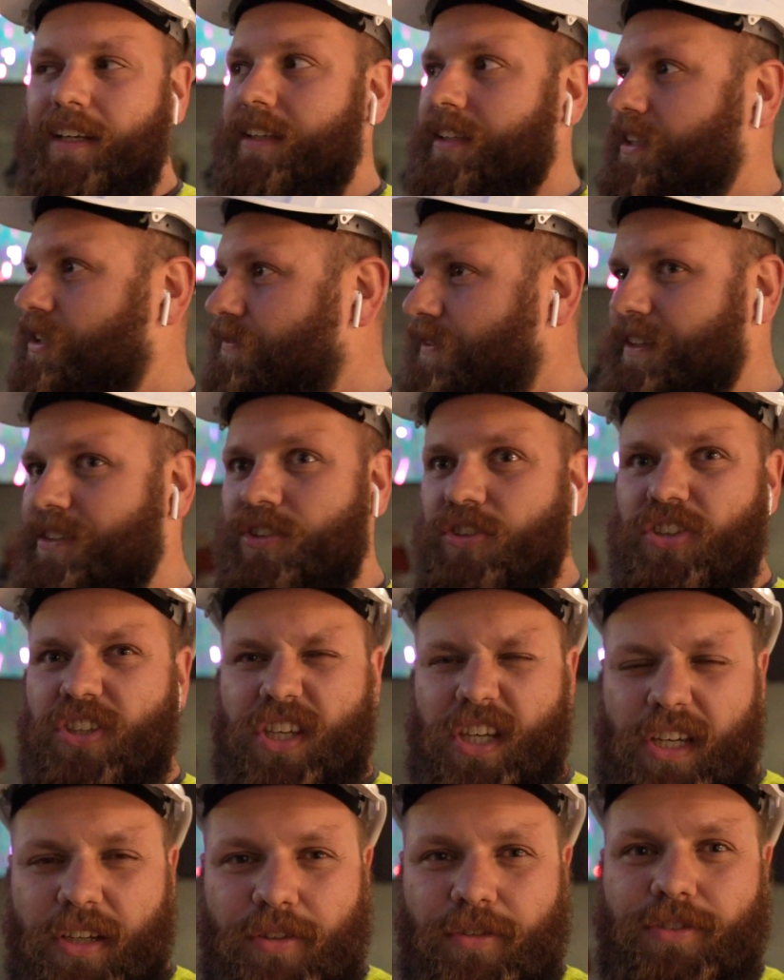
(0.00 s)
The interface is
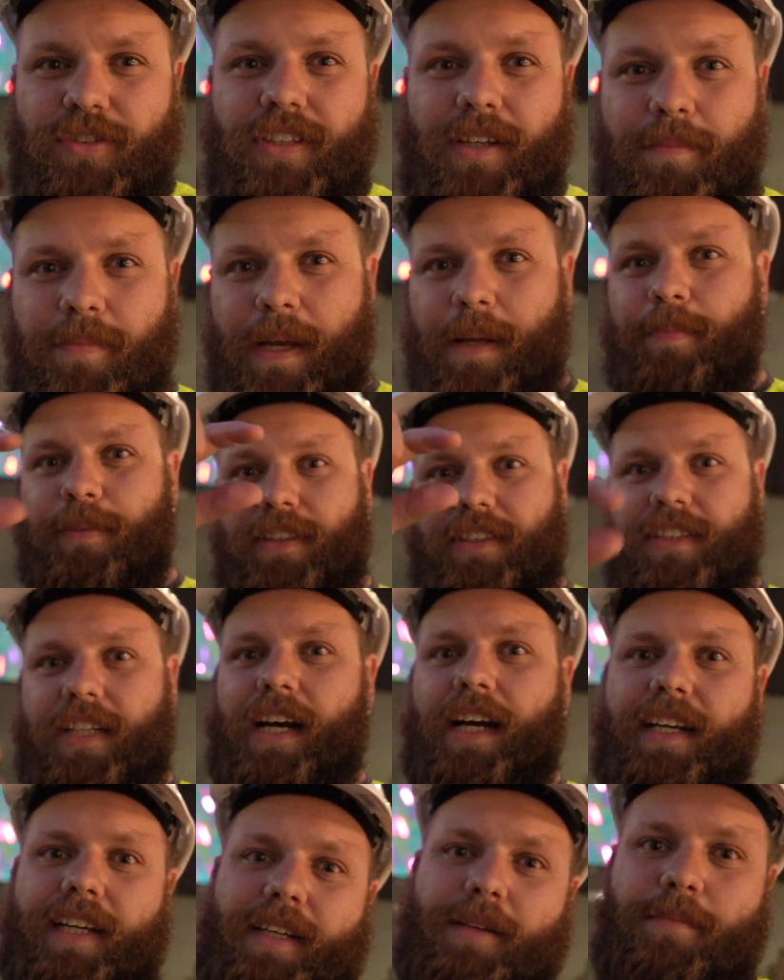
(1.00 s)
huge and people are
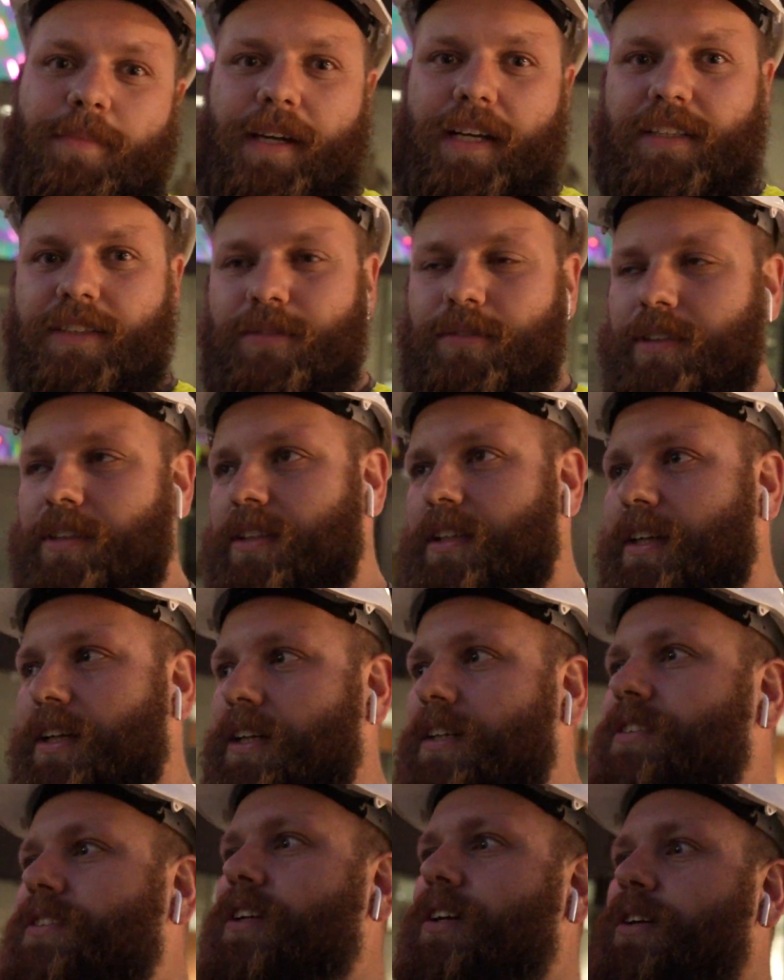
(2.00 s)
tiny compared to it.
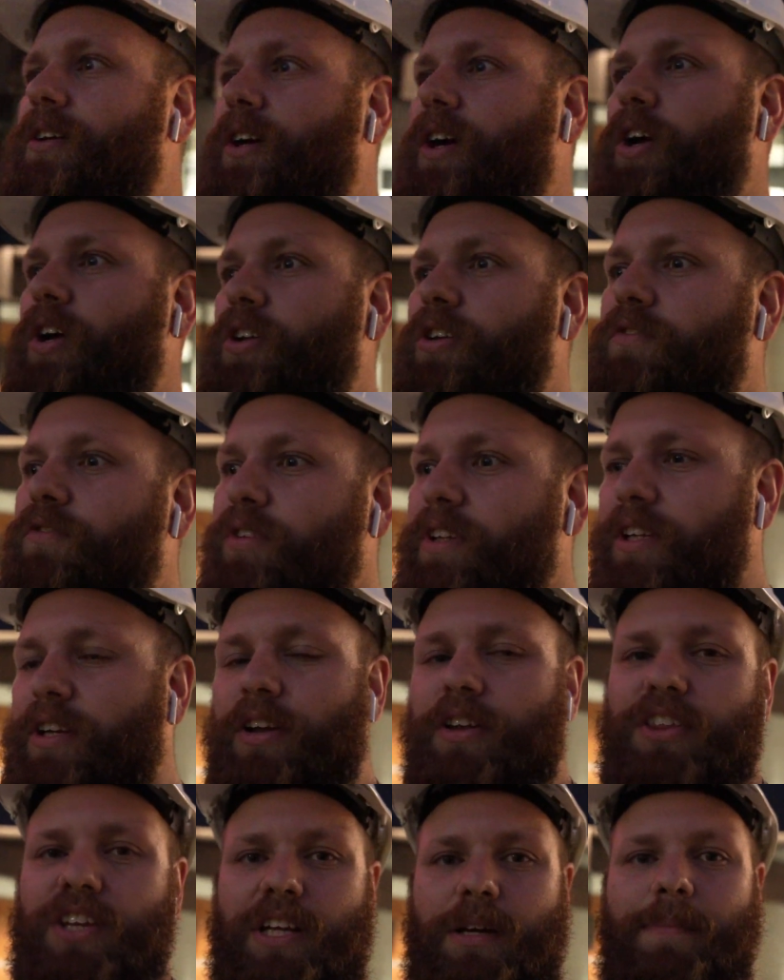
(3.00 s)
So you've really got
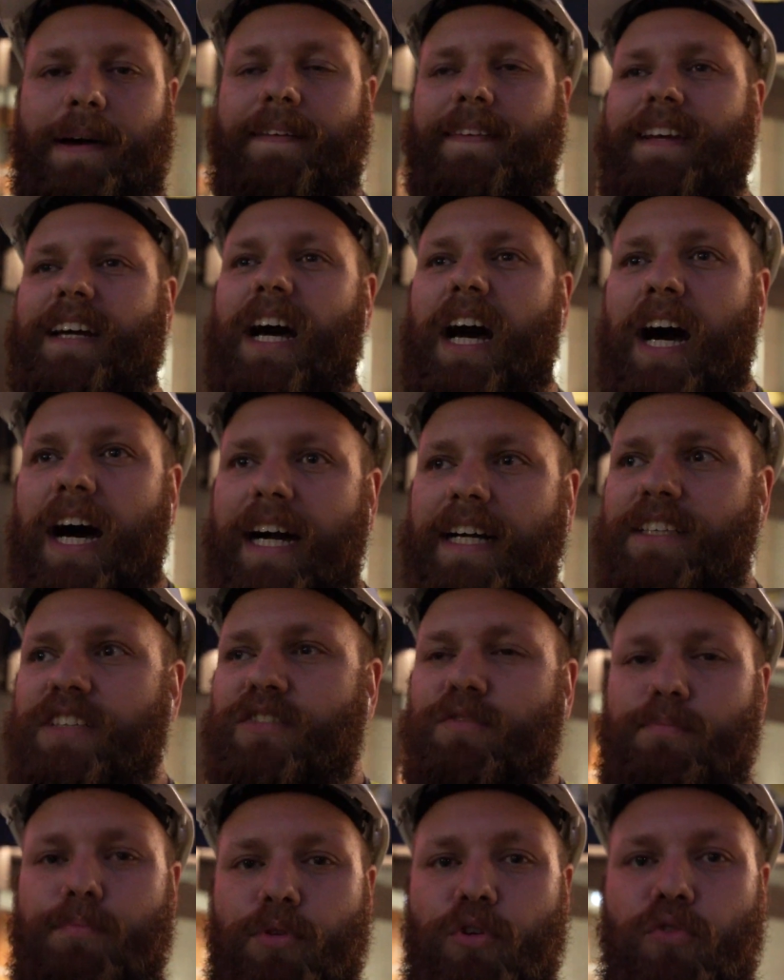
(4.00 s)
to think about the kinds
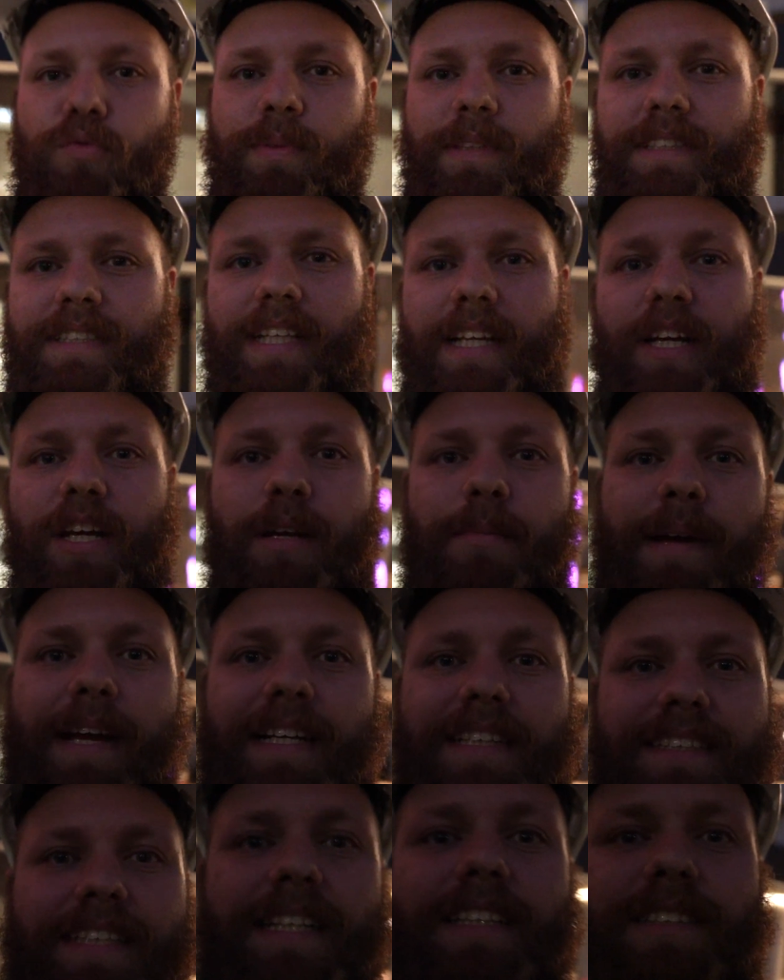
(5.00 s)
of movements that are going to
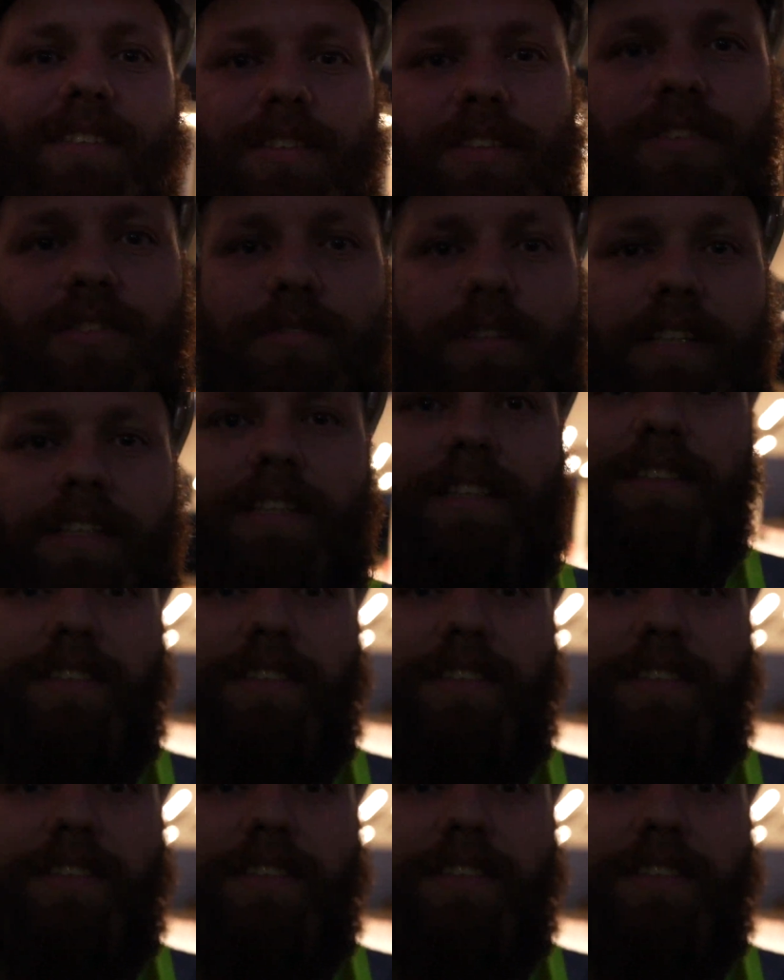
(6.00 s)
make sense on a screen this